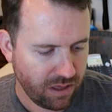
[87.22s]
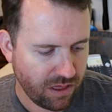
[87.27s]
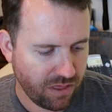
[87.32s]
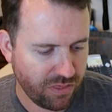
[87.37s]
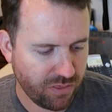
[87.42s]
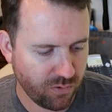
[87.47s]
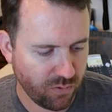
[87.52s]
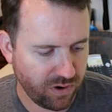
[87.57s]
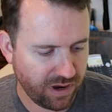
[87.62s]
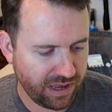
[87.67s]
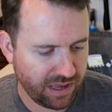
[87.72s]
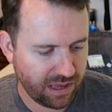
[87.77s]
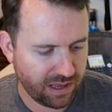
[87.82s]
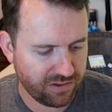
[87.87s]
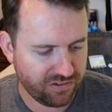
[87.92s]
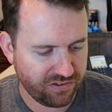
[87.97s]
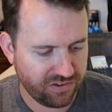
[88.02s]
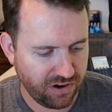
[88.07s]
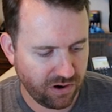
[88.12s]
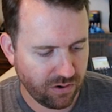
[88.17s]
three
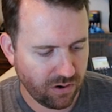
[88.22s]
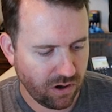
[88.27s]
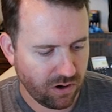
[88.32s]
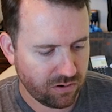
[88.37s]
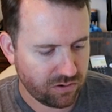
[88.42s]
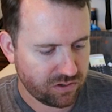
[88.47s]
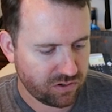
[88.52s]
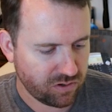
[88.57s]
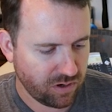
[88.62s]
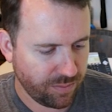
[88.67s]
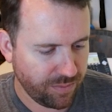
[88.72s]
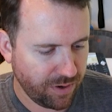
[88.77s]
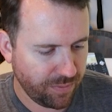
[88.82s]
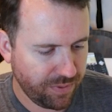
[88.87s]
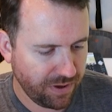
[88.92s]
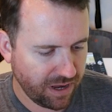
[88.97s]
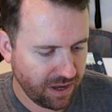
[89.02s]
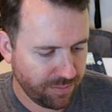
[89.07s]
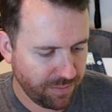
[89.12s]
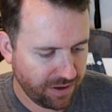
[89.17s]
zero. So I'm gonna
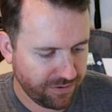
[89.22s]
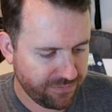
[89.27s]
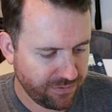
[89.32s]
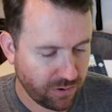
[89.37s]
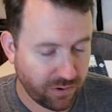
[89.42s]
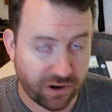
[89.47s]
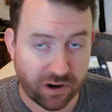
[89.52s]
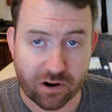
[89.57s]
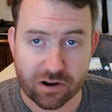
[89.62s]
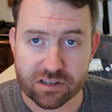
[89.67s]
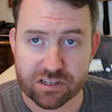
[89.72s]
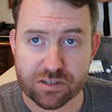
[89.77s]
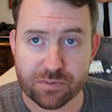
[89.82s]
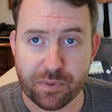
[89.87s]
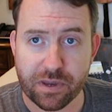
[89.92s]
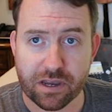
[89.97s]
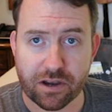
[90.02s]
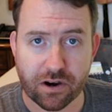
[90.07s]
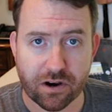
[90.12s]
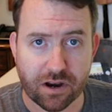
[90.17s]
pick up my phone here on
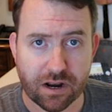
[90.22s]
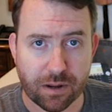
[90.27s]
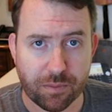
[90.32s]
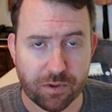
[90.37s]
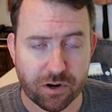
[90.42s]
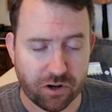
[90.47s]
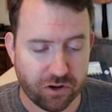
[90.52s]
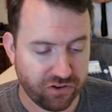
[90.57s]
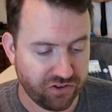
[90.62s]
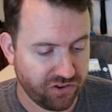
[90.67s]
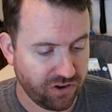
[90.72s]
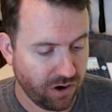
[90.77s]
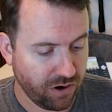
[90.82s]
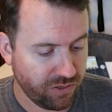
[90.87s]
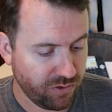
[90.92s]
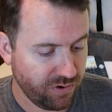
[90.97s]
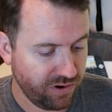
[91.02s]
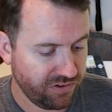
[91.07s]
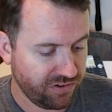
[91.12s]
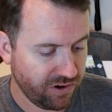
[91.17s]
speaker and I'm gonna do star
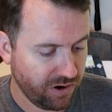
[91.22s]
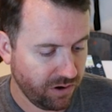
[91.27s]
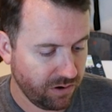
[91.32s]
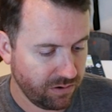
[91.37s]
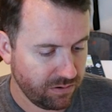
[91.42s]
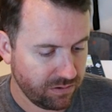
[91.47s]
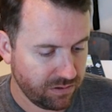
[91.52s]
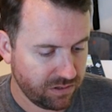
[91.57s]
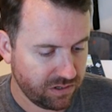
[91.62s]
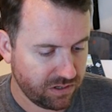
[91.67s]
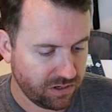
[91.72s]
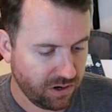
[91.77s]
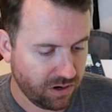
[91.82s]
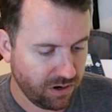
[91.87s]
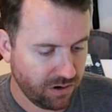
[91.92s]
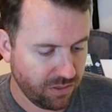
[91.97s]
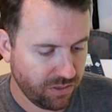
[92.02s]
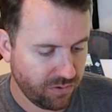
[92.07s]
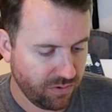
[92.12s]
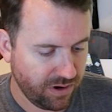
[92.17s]
three zero,
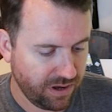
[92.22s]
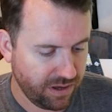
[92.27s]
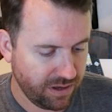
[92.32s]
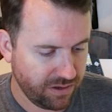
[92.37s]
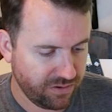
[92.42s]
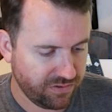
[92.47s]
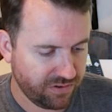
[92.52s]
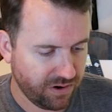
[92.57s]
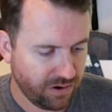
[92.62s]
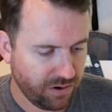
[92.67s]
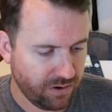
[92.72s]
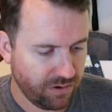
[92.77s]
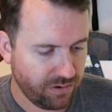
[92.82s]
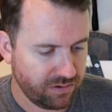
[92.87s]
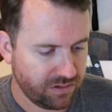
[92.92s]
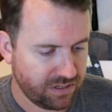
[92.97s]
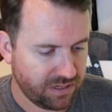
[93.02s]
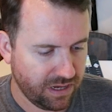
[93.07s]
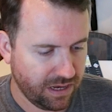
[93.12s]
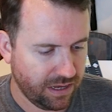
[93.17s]
star three
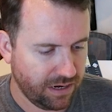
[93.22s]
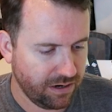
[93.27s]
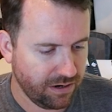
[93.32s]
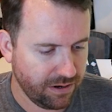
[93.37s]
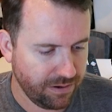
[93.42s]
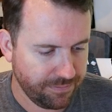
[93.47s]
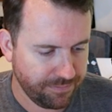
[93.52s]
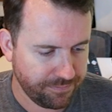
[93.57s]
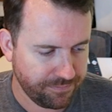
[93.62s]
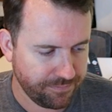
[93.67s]
zero, send.